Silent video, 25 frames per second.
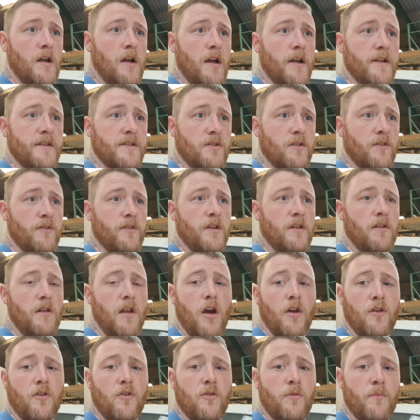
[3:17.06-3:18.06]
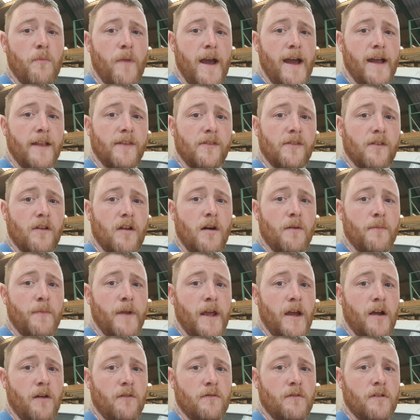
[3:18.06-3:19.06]
He's got the local mayor to come
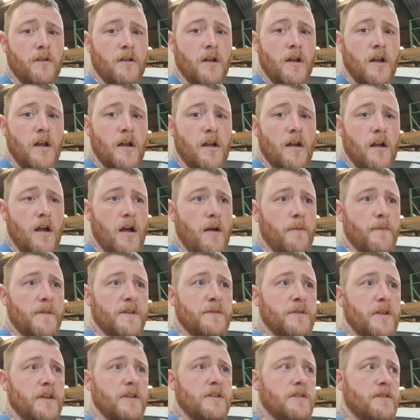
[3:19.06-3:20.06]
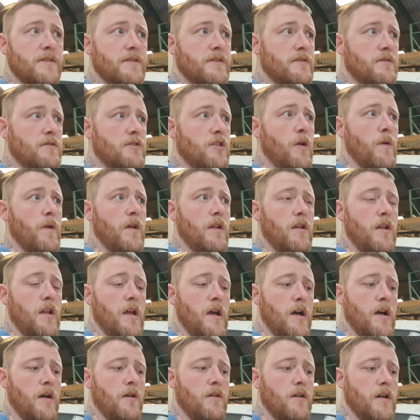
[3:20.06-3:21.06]
down. He's doing
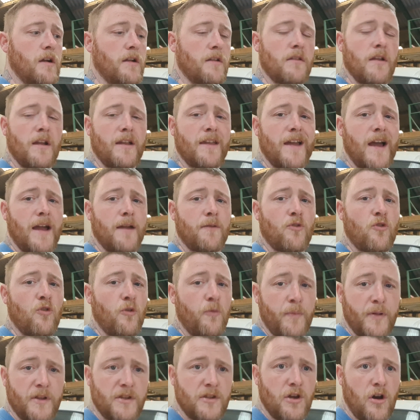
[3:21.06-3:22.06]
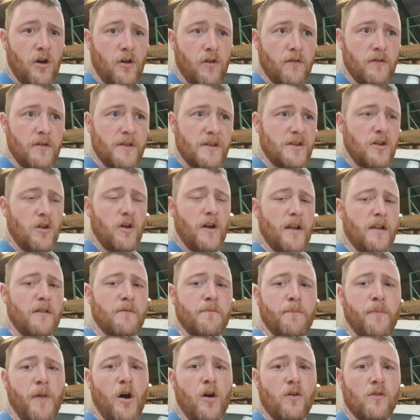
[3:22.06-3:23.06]
a game called Patong. It's like
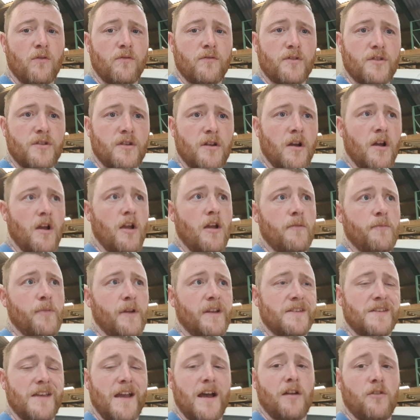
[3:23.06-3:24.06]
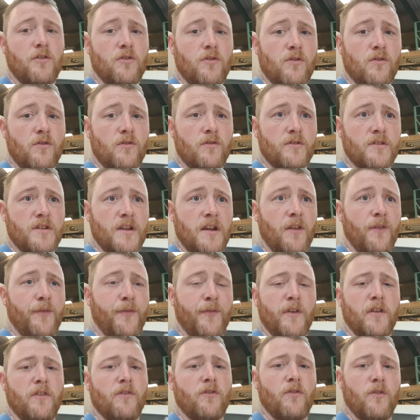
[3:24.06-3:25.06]
bowls, but it's outdoors, and it's
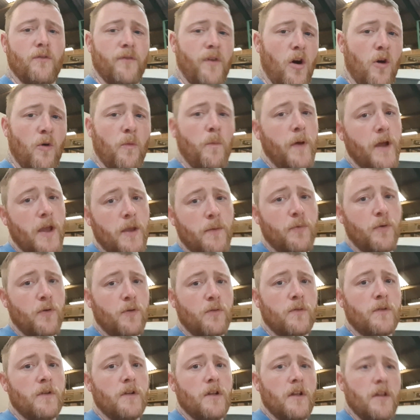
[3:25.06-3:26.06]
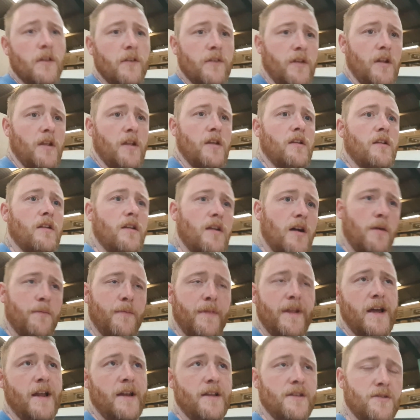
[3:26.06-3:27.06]
for sort of old people, so they can
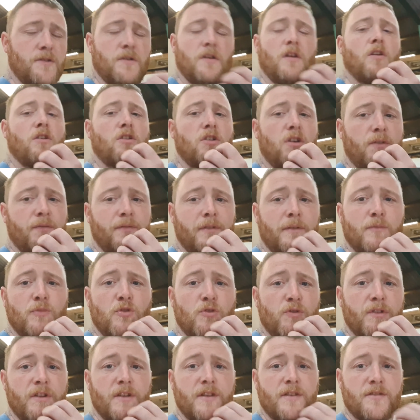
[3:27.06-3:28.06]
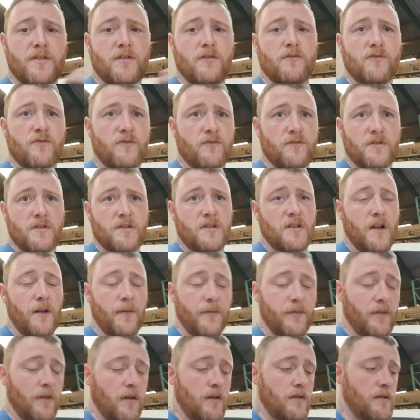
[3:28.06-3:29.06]
come down. He's doing like coffee mornings and all sorts of
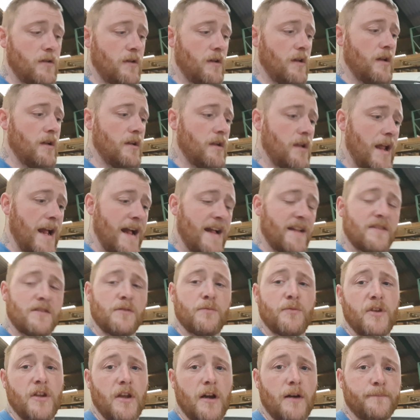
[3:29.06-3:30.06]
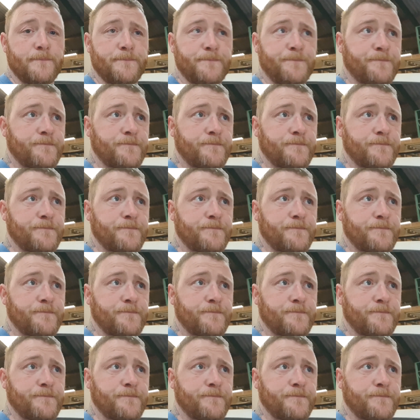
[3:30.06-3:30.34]
stuff, so it had to be done.